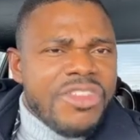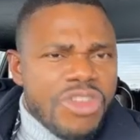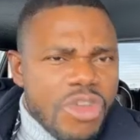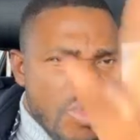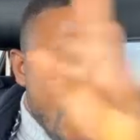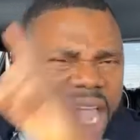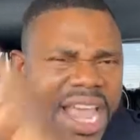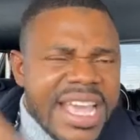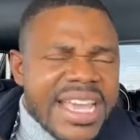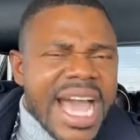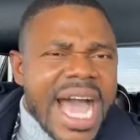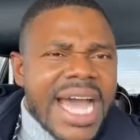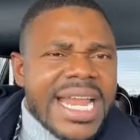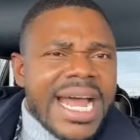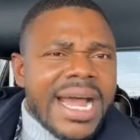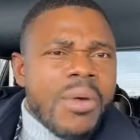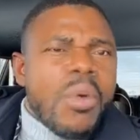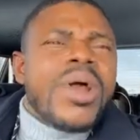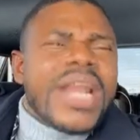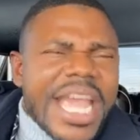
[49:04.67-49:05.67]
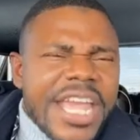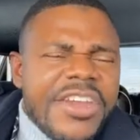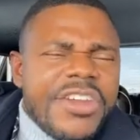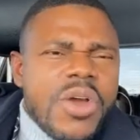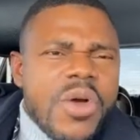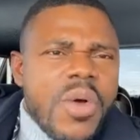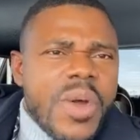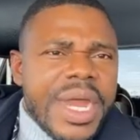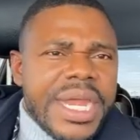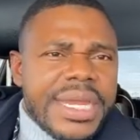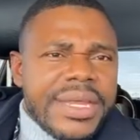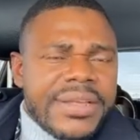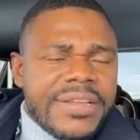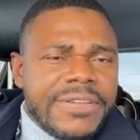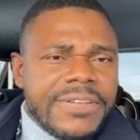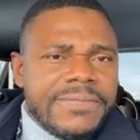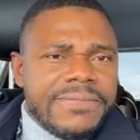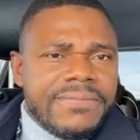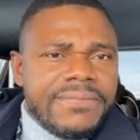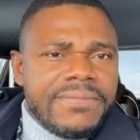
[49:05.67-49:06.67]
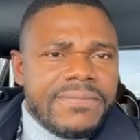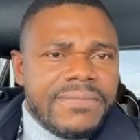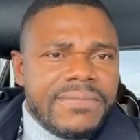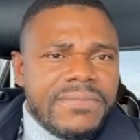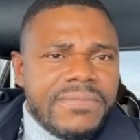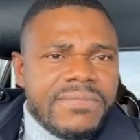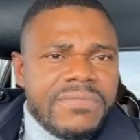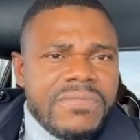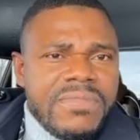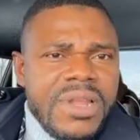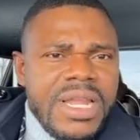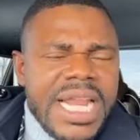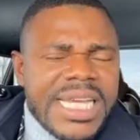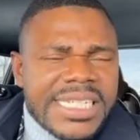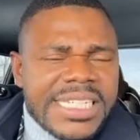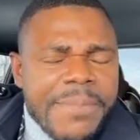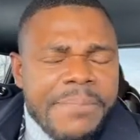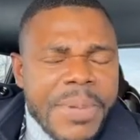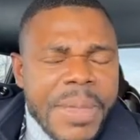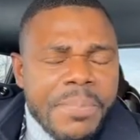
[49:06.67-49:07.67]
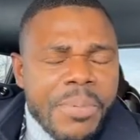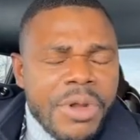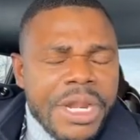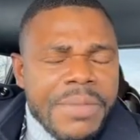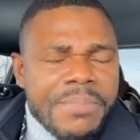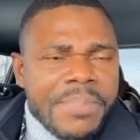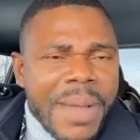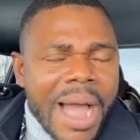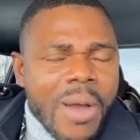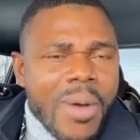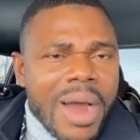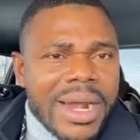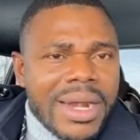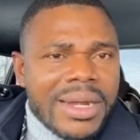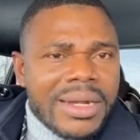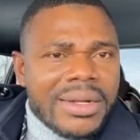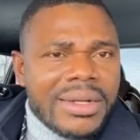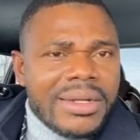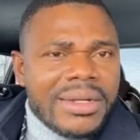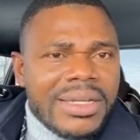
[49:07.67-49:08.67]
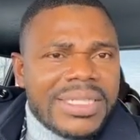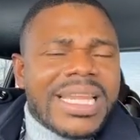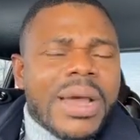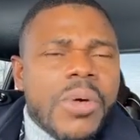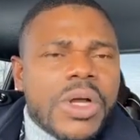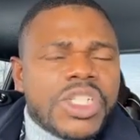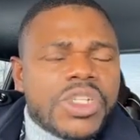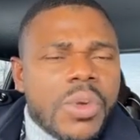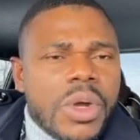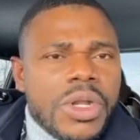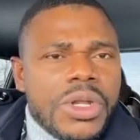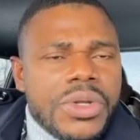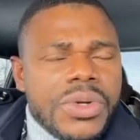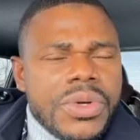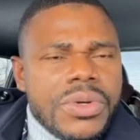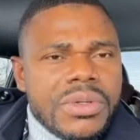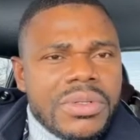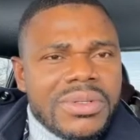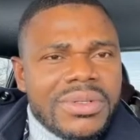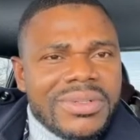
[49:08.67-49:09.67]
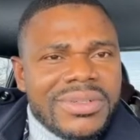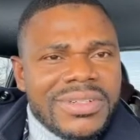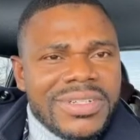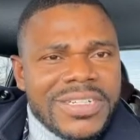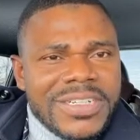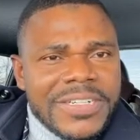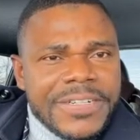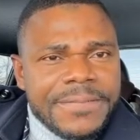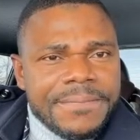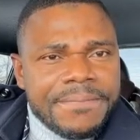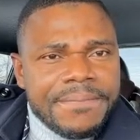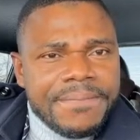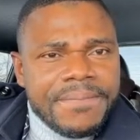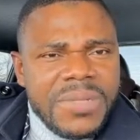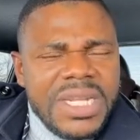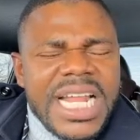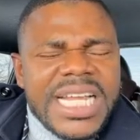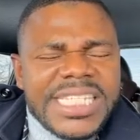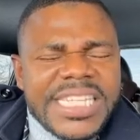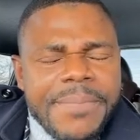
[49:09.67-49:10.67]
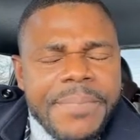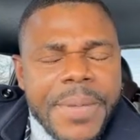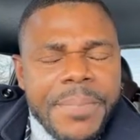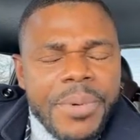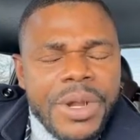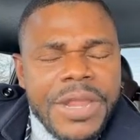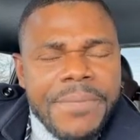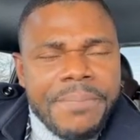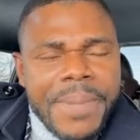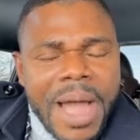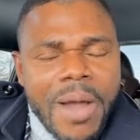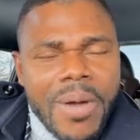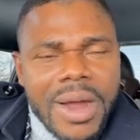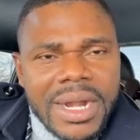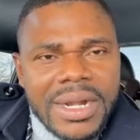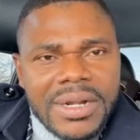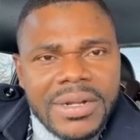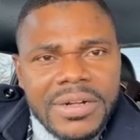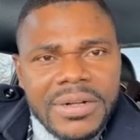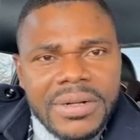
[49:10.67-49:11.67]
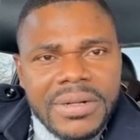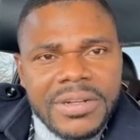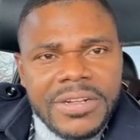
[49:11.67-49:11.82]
And you in Ghana, what are you doing? Lazy people in power. Is that what you want to do? Lazy people in power.